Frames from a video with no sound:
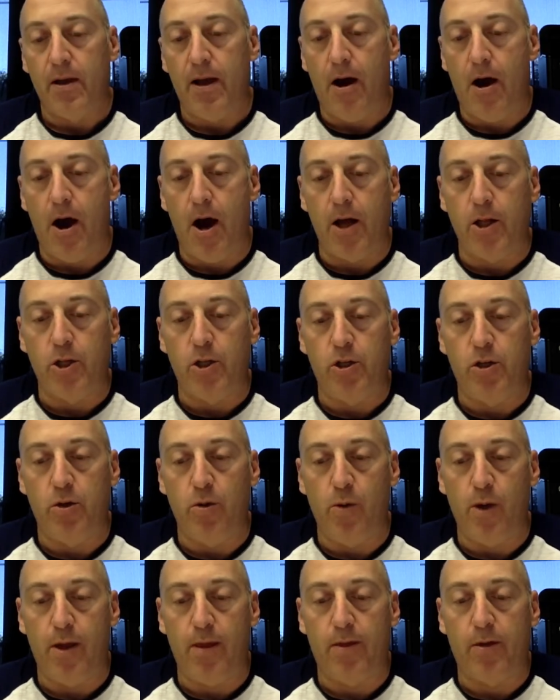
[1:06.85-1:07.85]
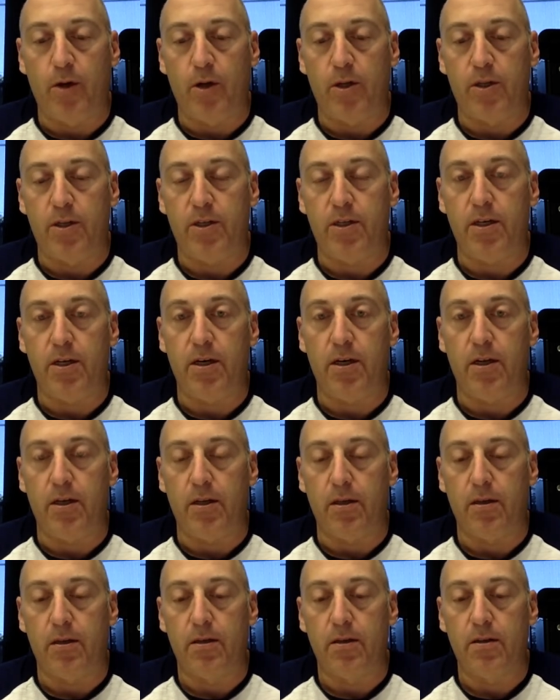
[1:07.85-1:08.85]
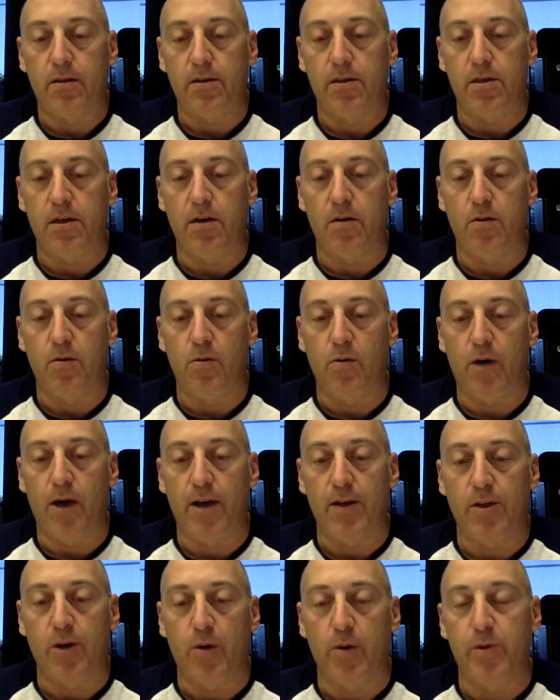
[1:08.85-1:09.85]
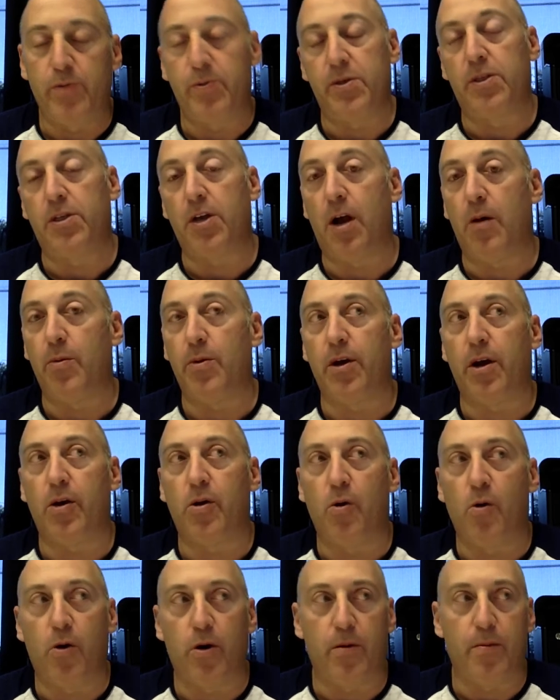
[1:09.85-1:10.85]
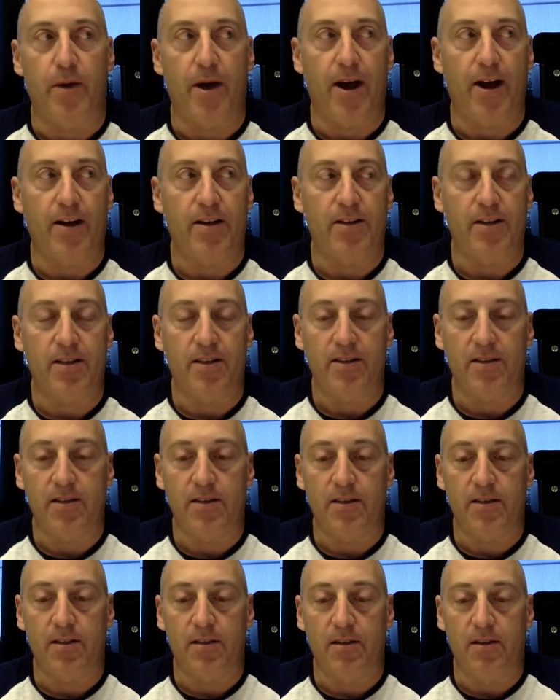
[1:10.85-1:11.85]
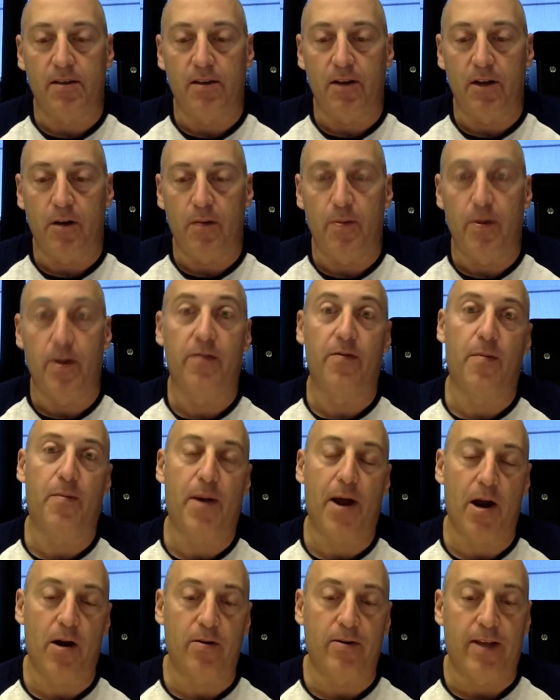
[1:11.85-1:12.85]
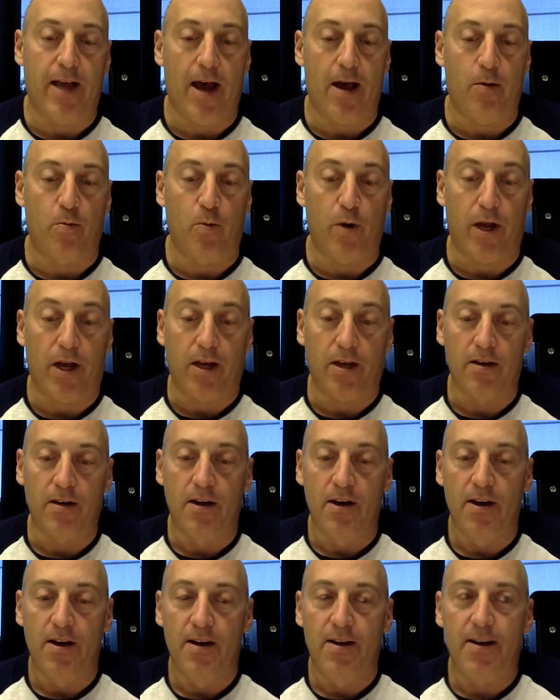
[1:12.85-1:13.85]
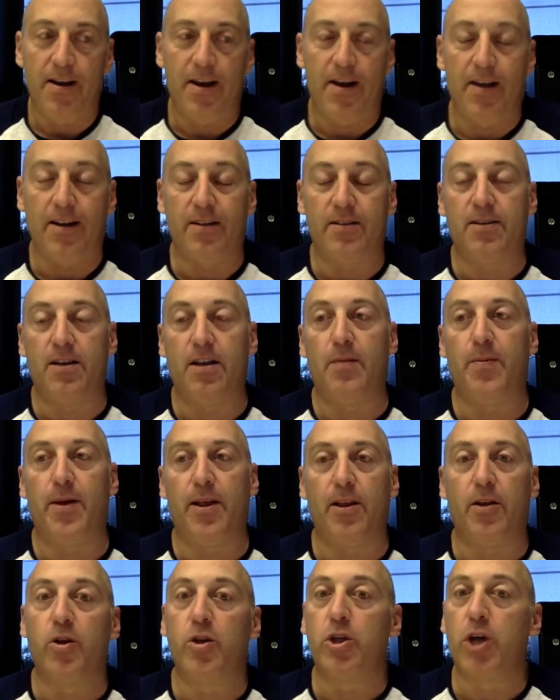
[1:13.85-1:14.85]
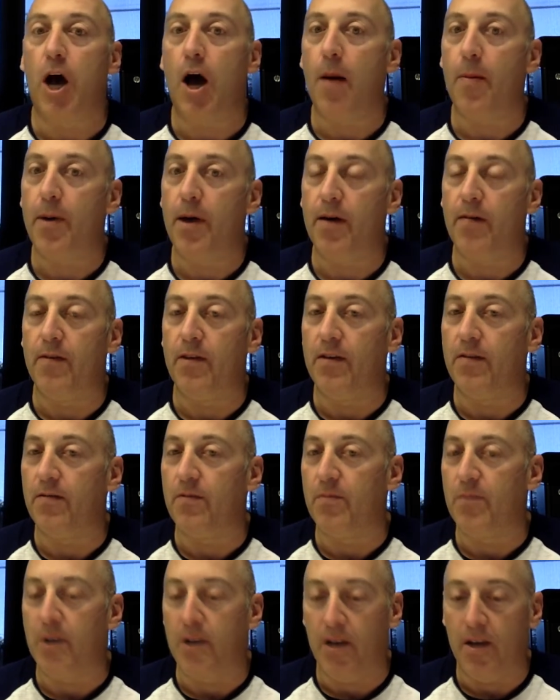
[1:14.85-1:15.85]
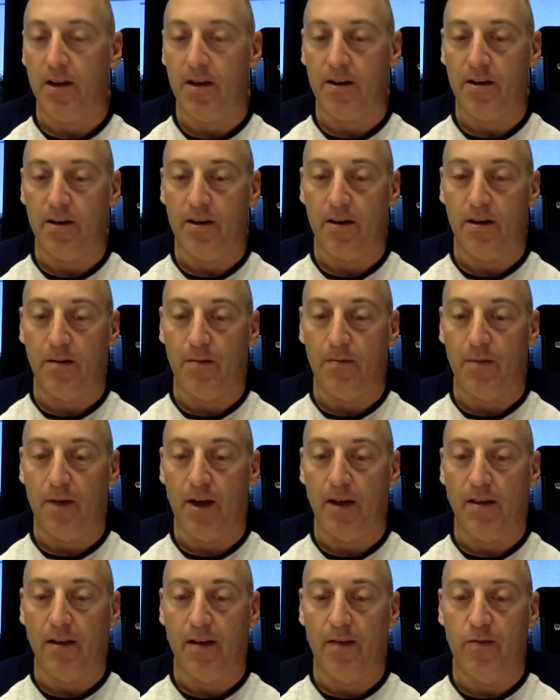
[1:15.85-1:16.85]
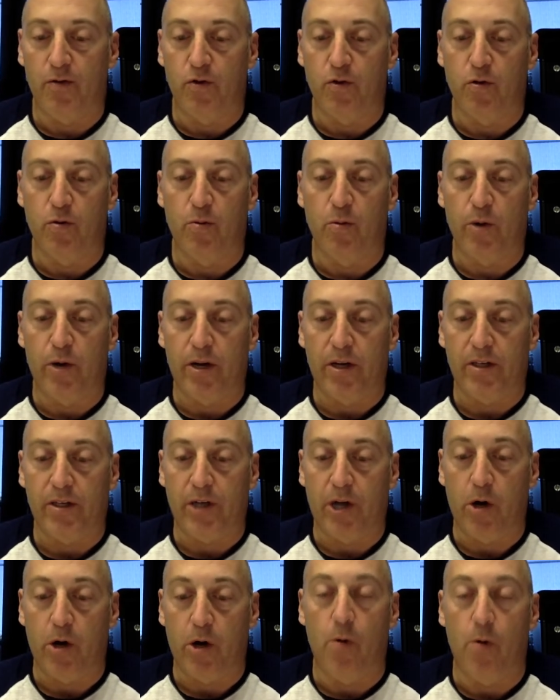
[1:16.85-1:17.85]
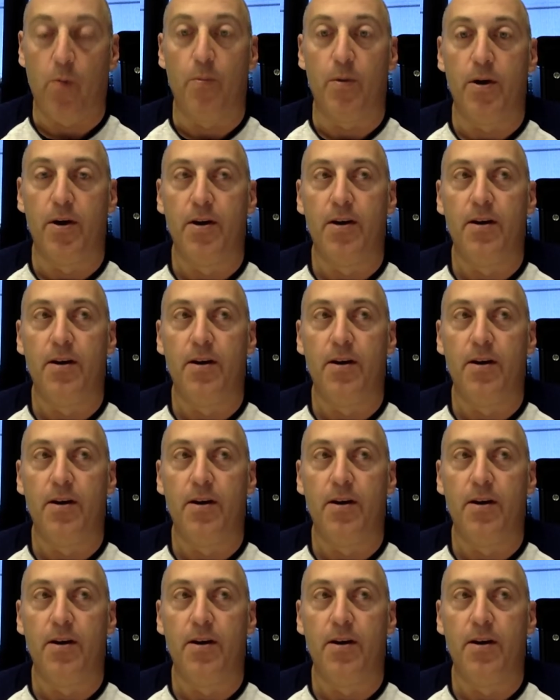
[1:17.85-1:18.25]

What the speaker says: On to week 13. So as always, we start with our quarterbacks. And this is a little bit of a pared down week. And it's going to be a little top heavy for me. I love Drew Brees at home.